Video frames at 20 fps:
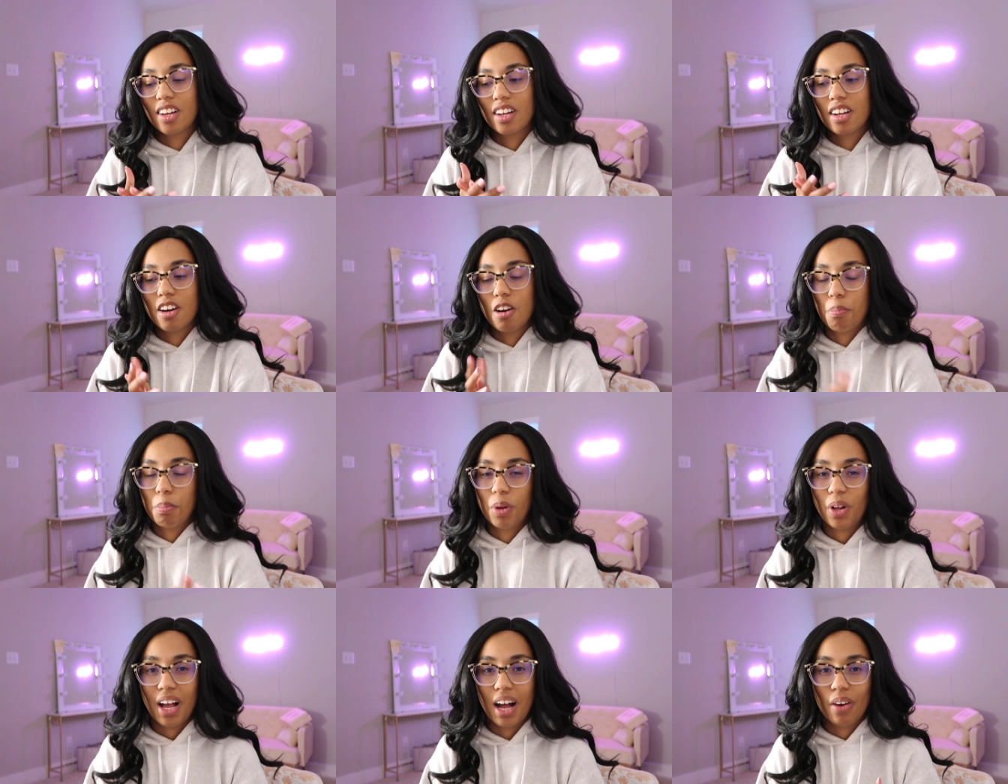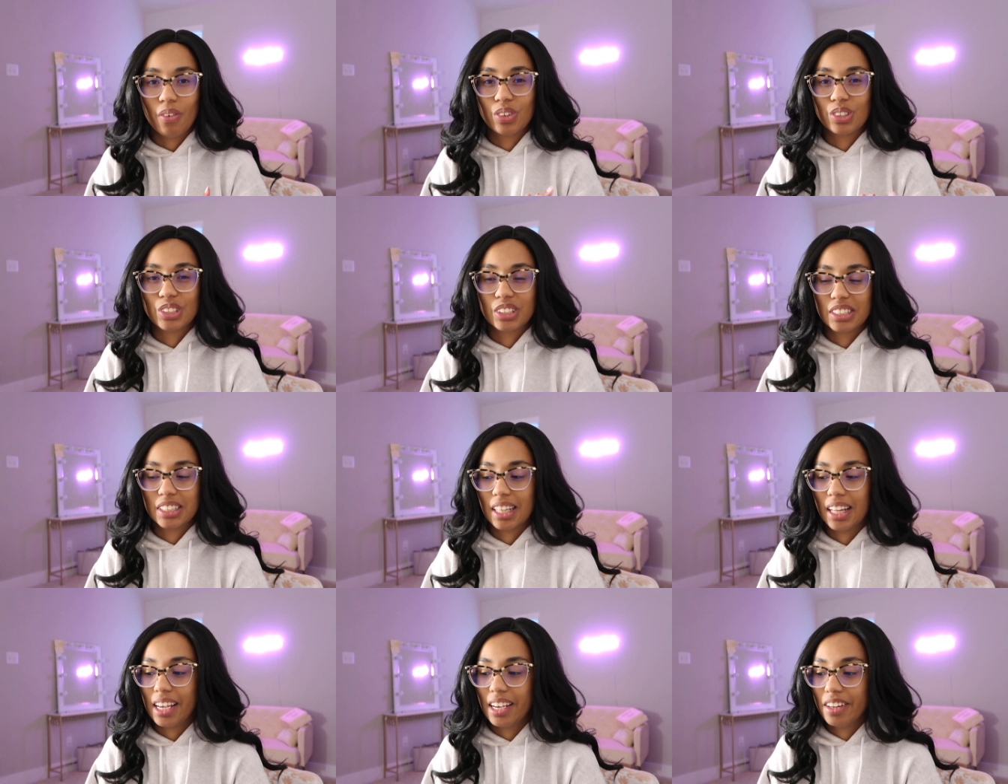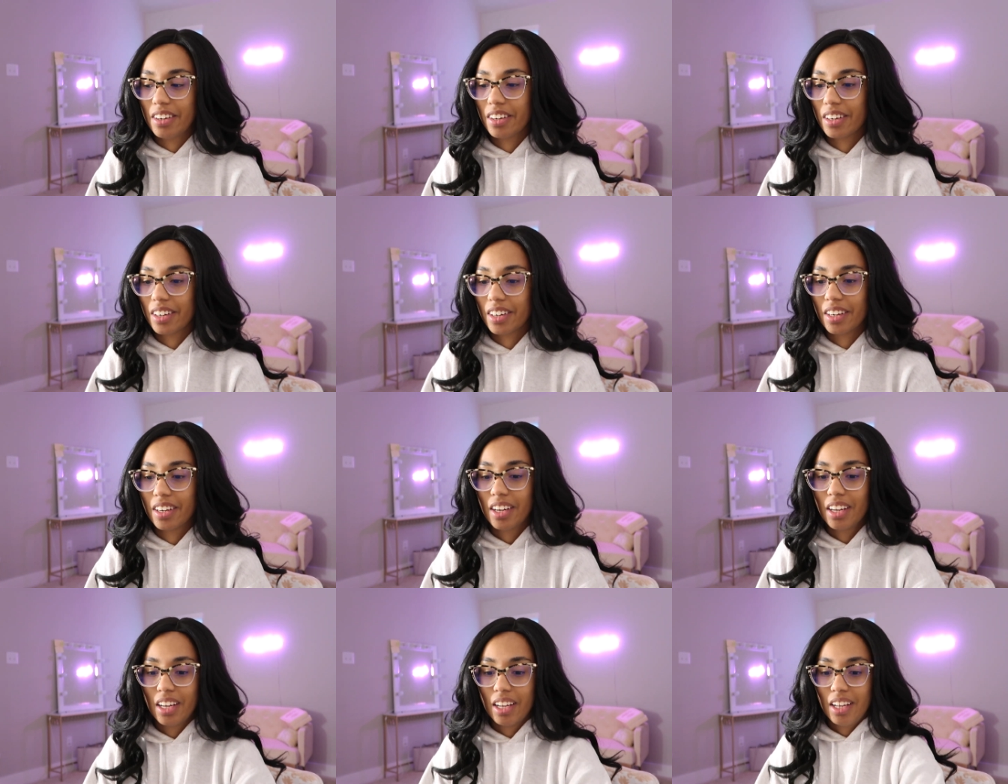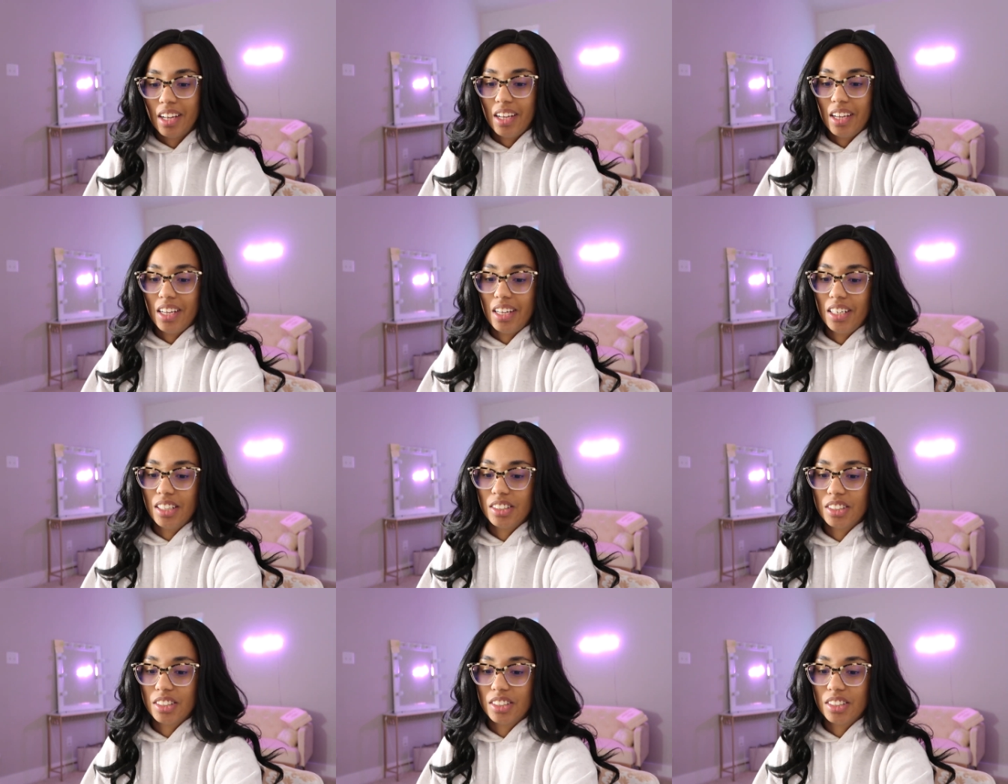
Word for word: couple hours later. It